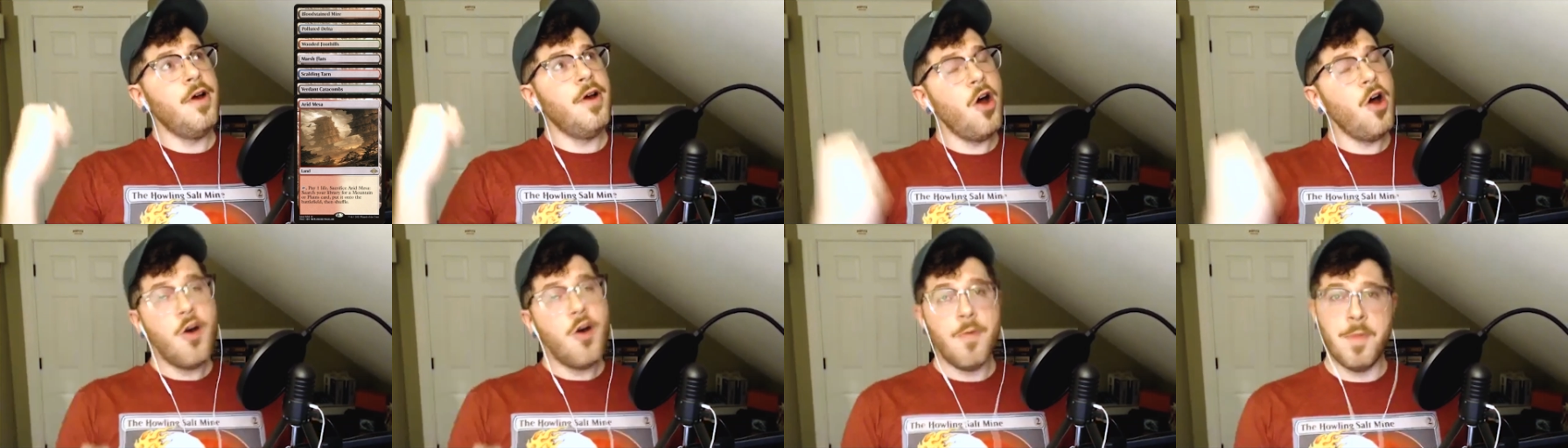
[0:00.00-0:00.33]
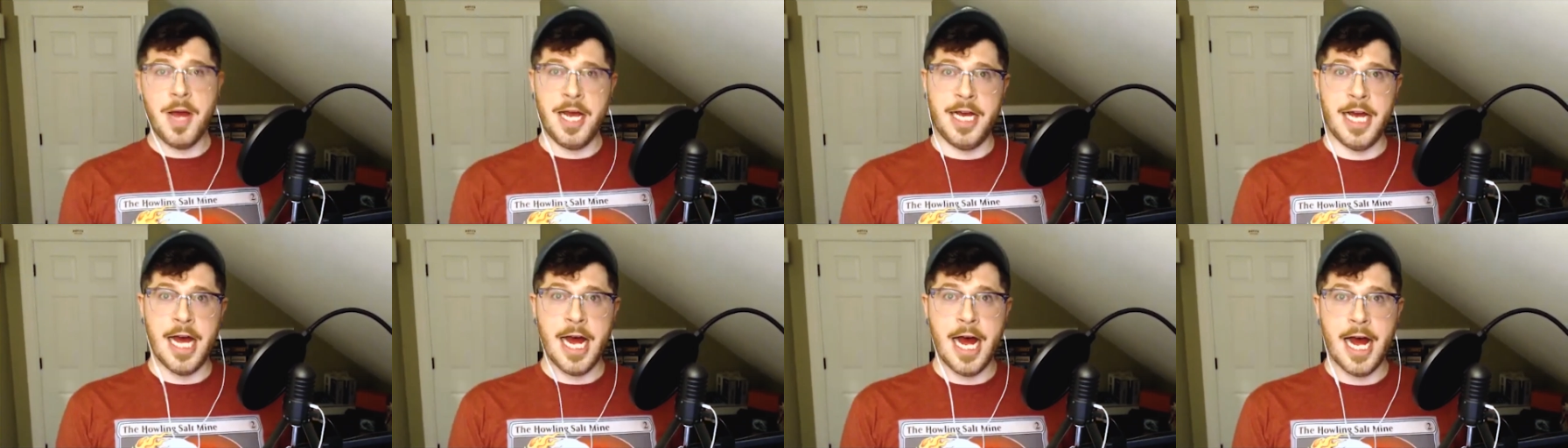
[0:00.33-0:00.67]
Oh
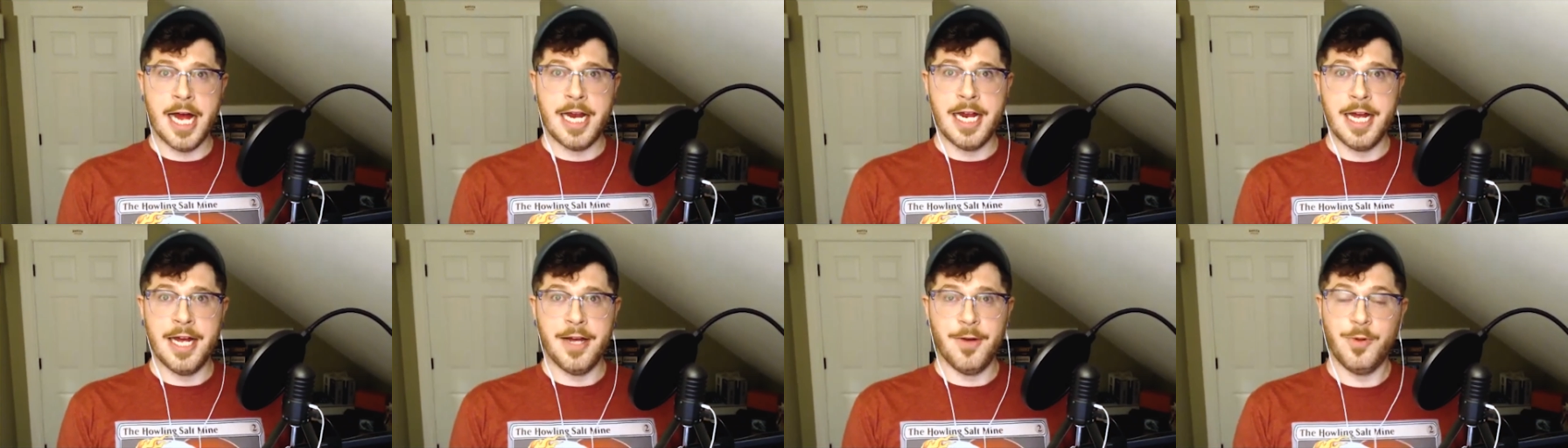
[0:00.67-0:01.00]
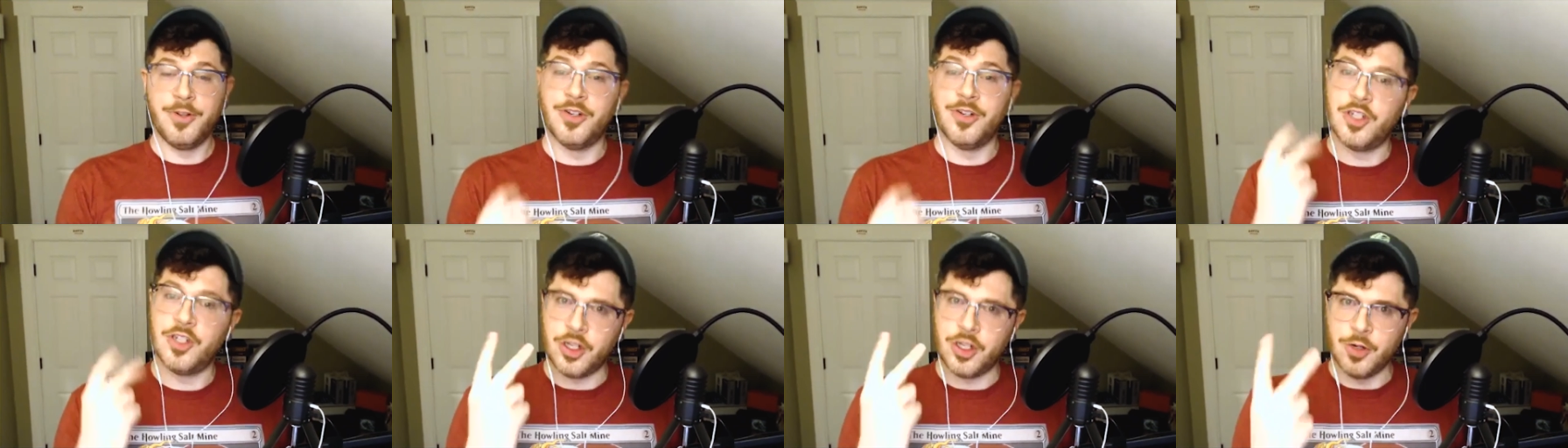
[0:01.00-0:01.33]
my God,
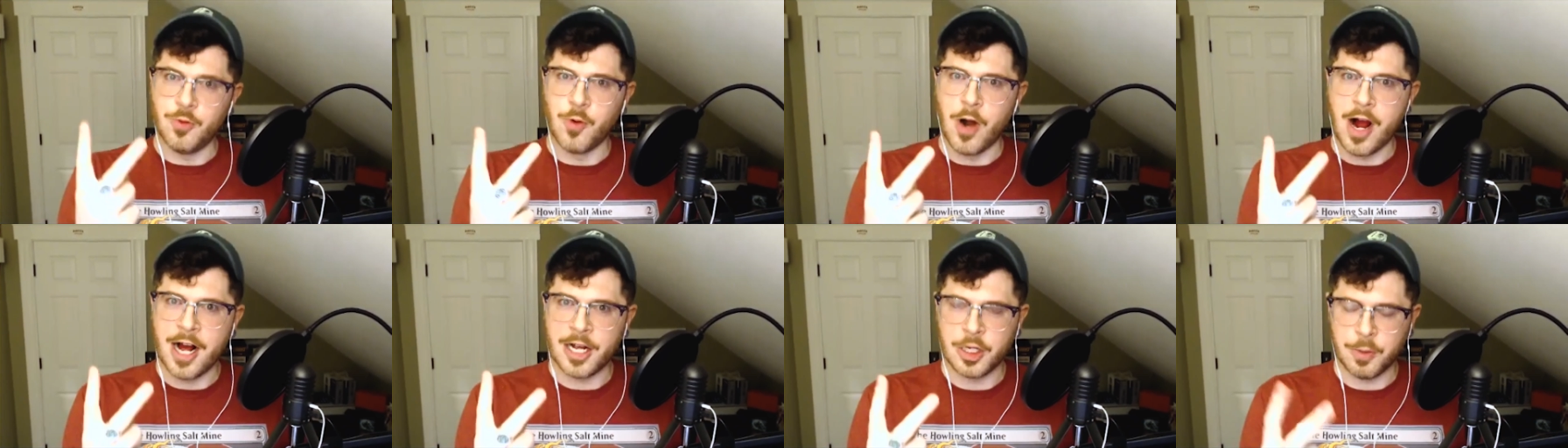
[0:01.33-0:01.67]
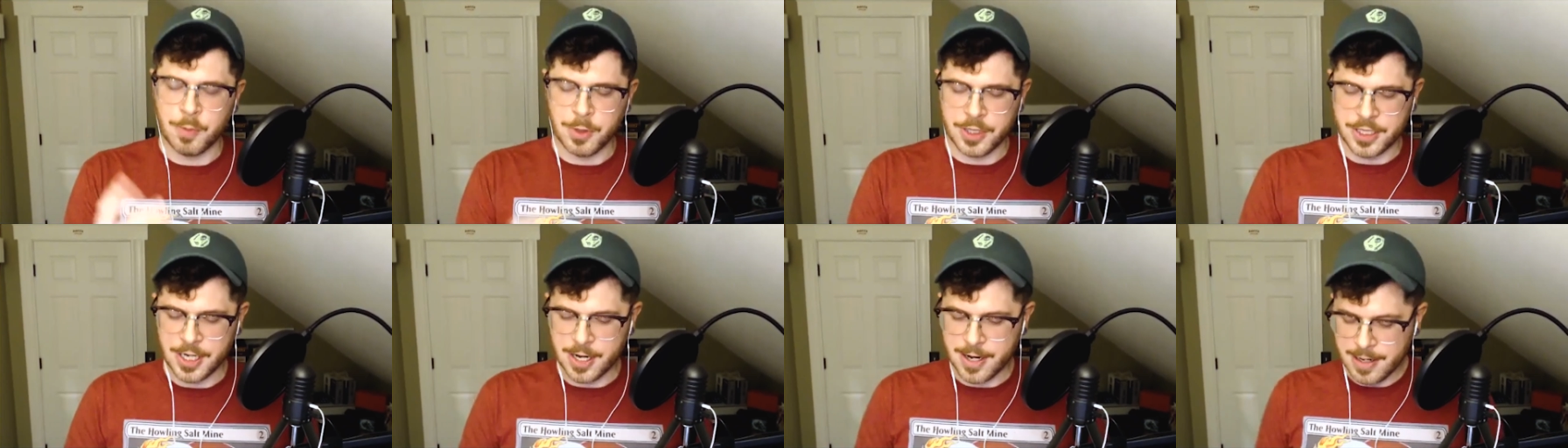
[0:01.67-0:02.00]
which is 2 rocks
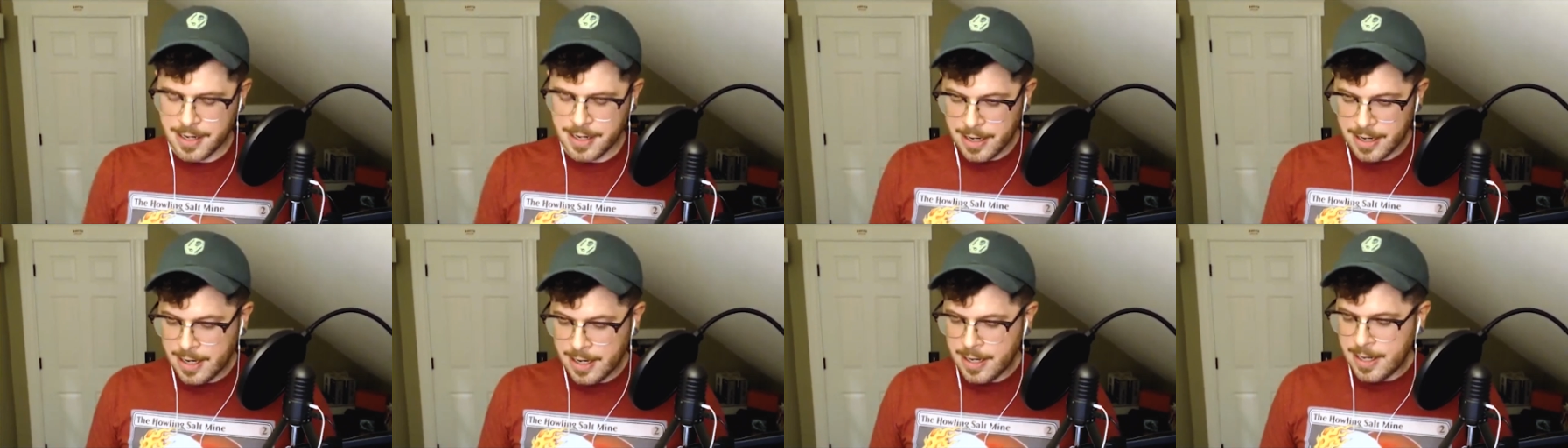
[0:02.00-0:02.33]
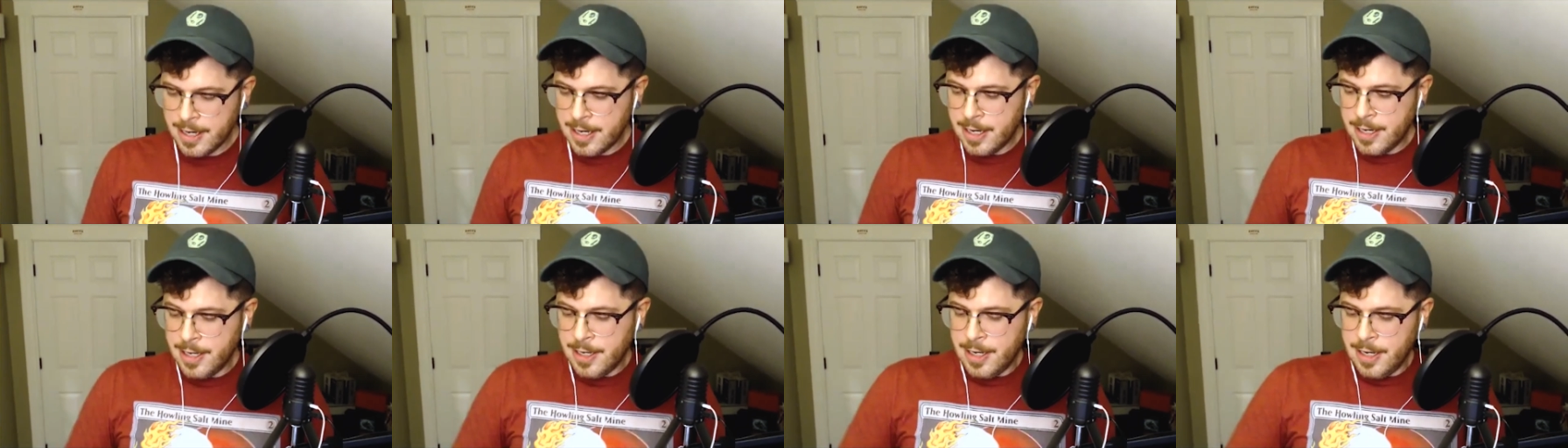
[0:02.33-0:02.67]
per turn,
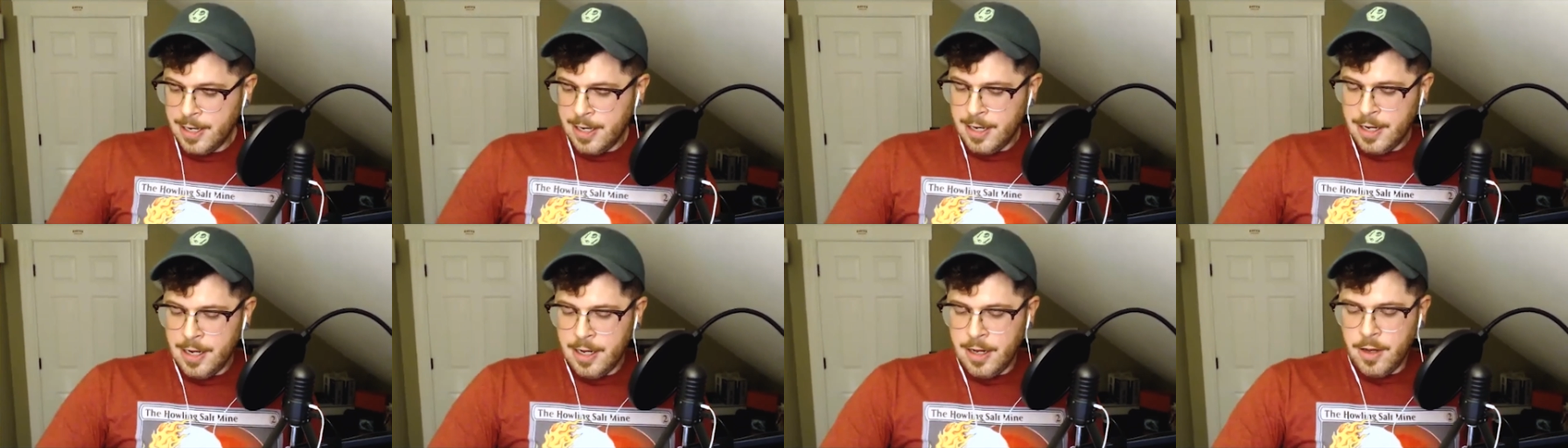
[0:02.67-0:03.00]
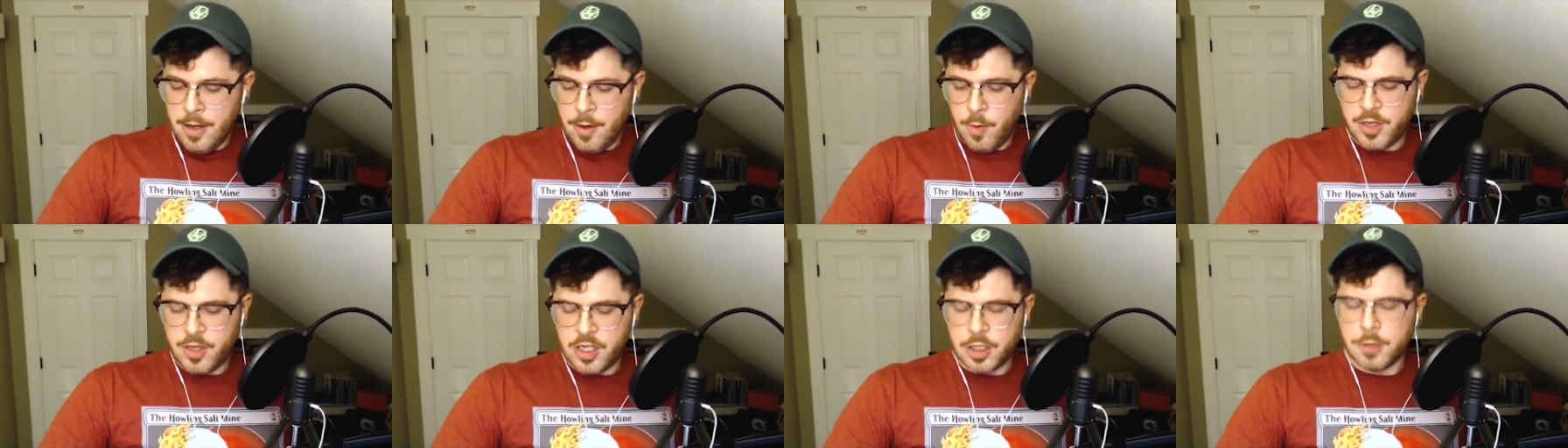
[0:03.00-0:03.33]

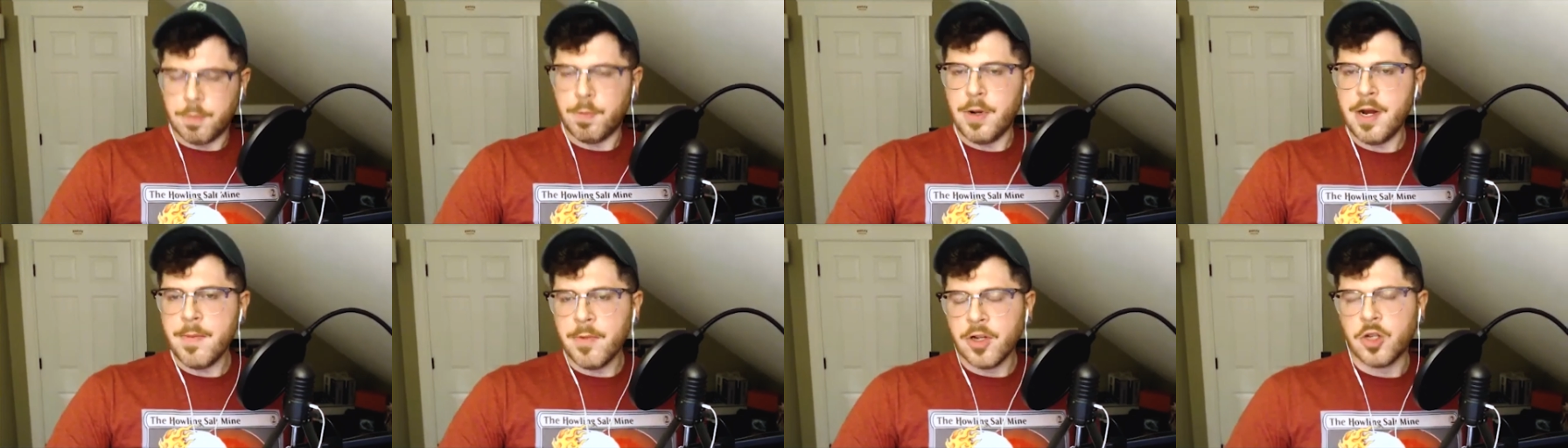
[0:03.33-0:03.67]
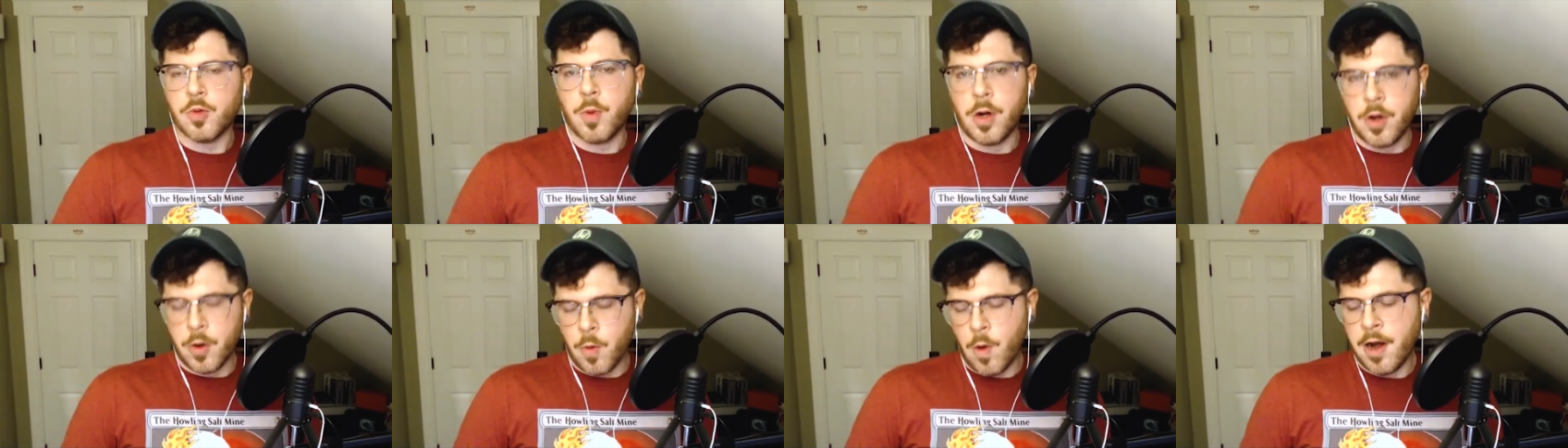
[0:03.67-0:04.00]
which is pretty much
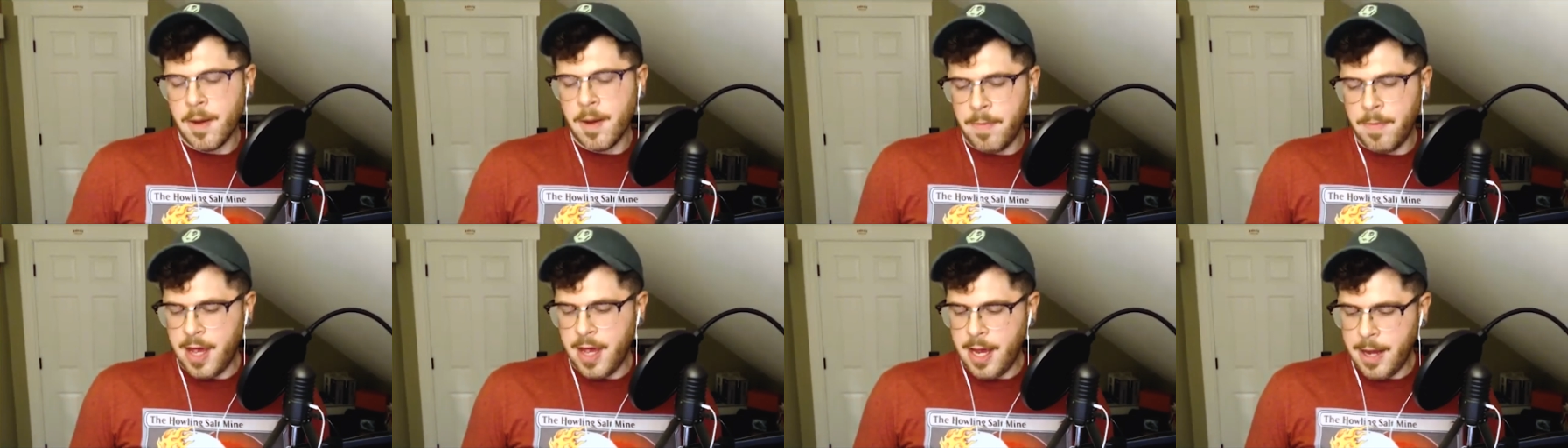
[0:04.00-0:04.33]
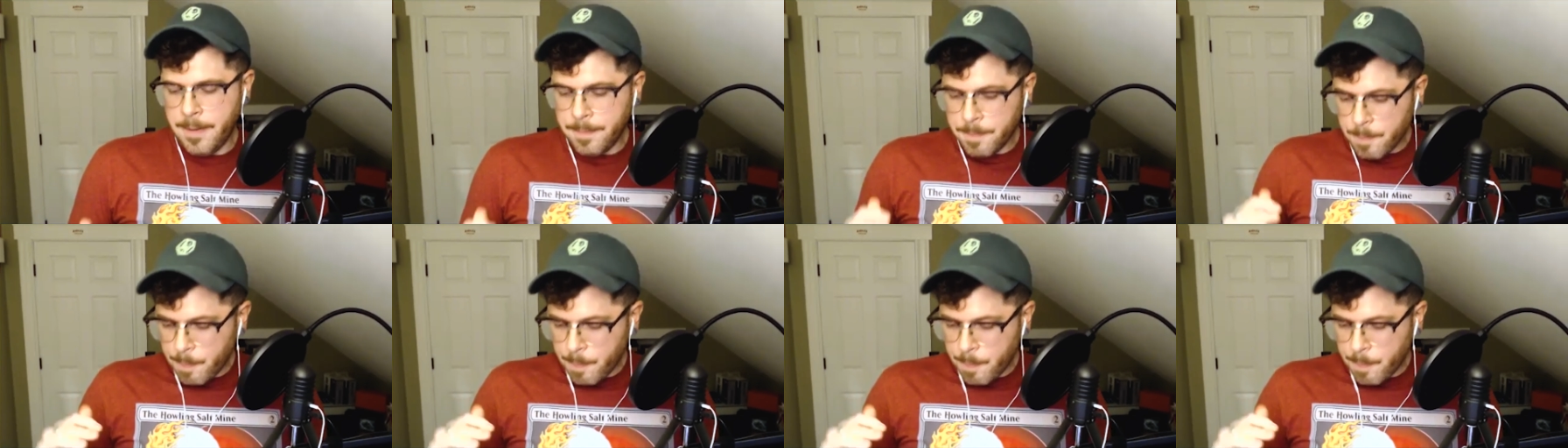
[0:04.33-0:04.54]
where we want to be.